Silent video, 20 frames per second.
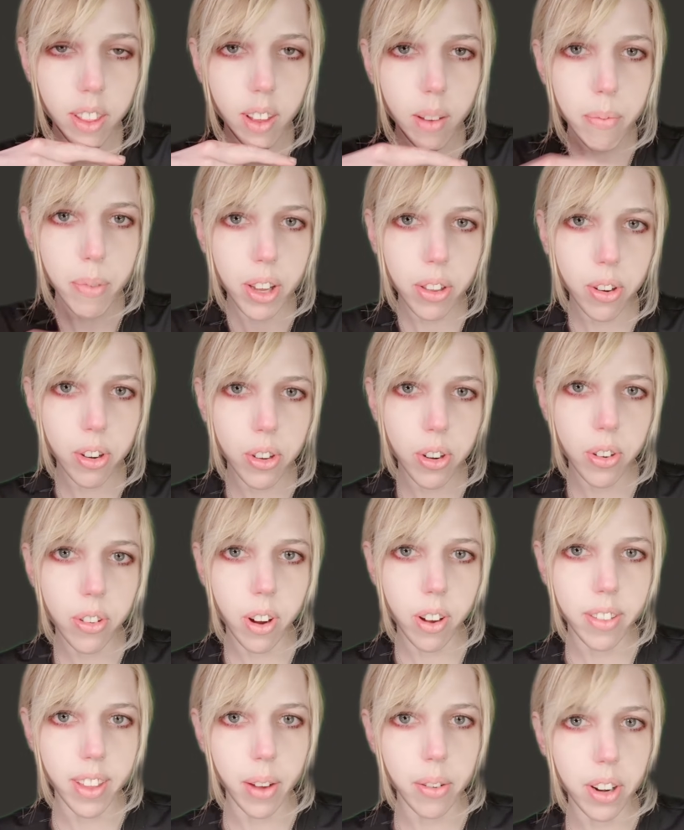Some researchers
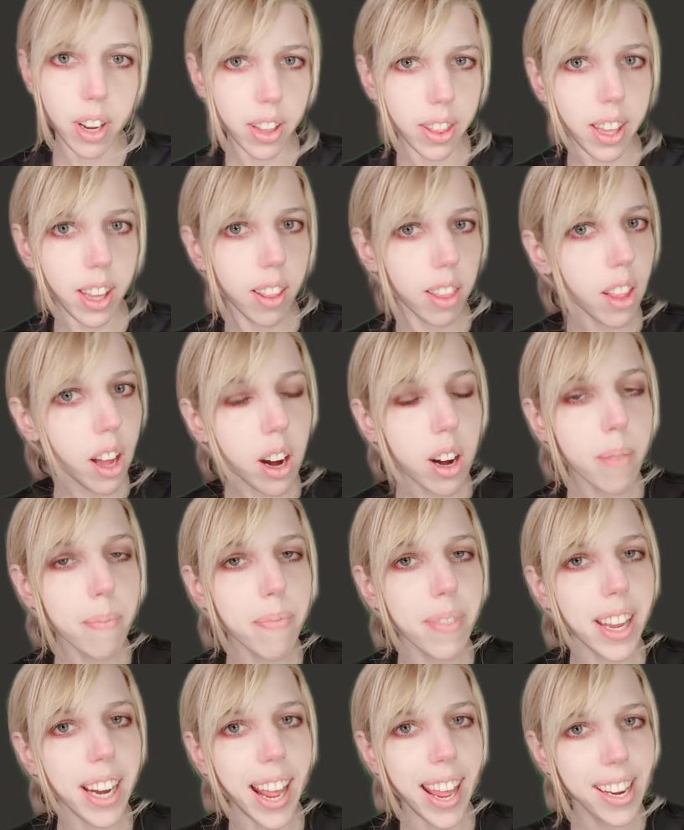are sounding the
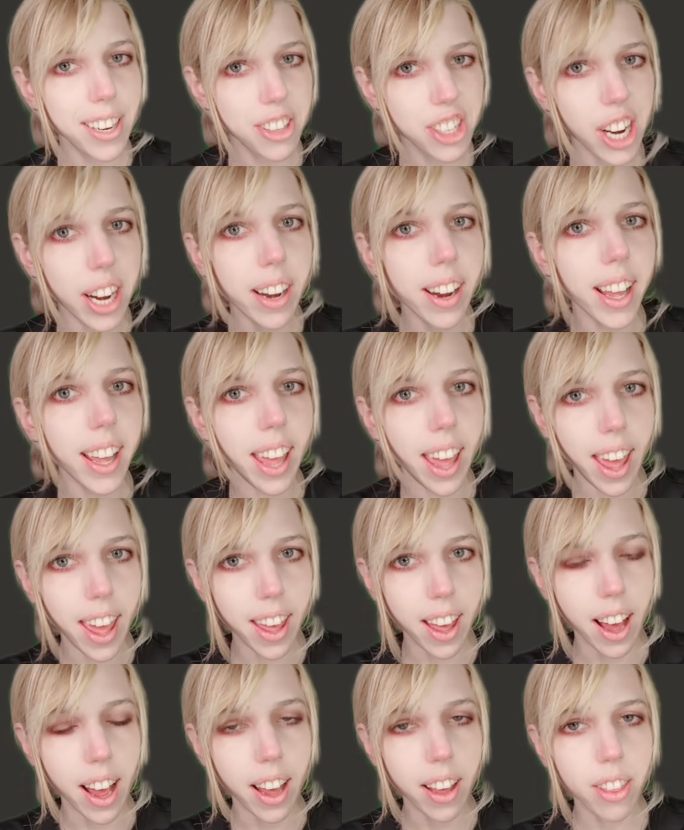alarm that agentic
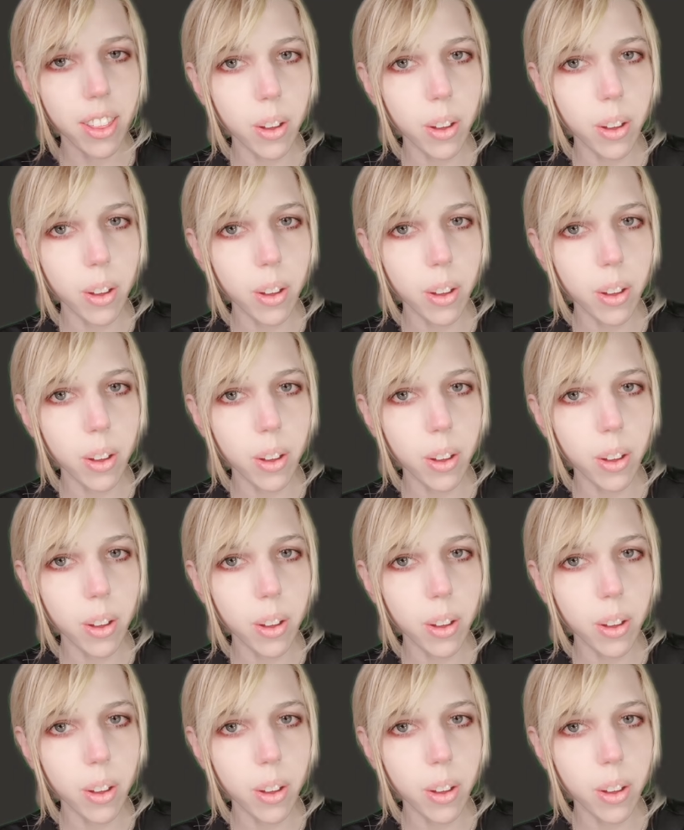AI,